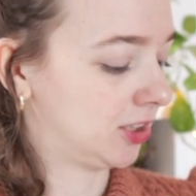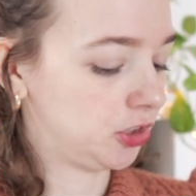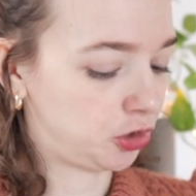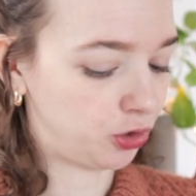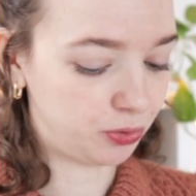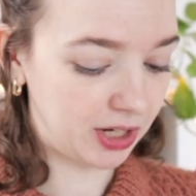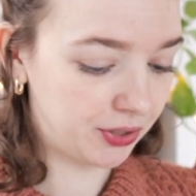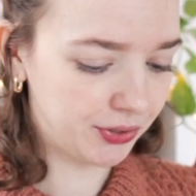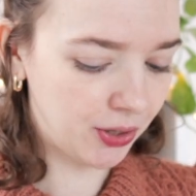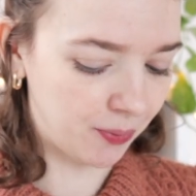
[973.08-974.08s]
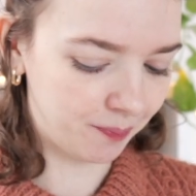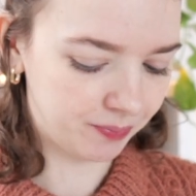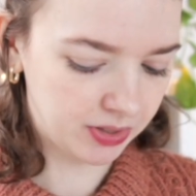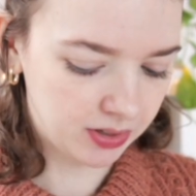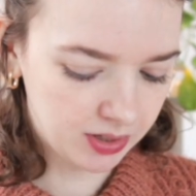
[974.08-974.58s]
So there you go.
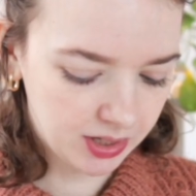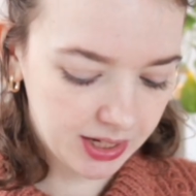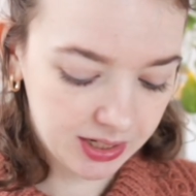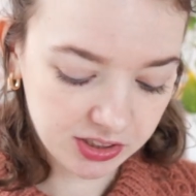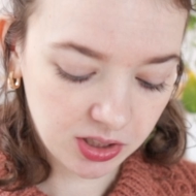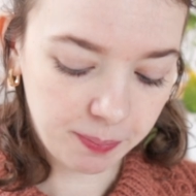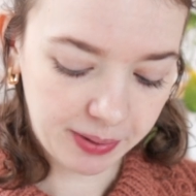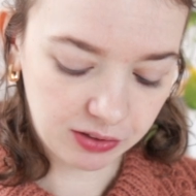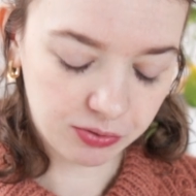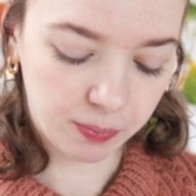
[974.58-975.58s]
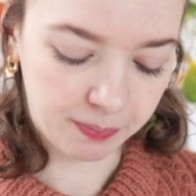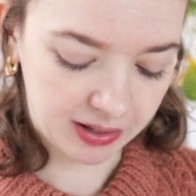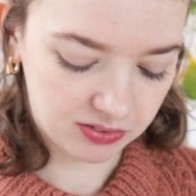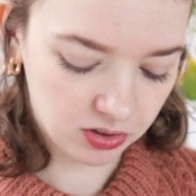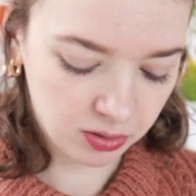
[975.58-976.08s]
It is a paid for
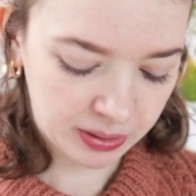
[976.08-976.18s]
pattern,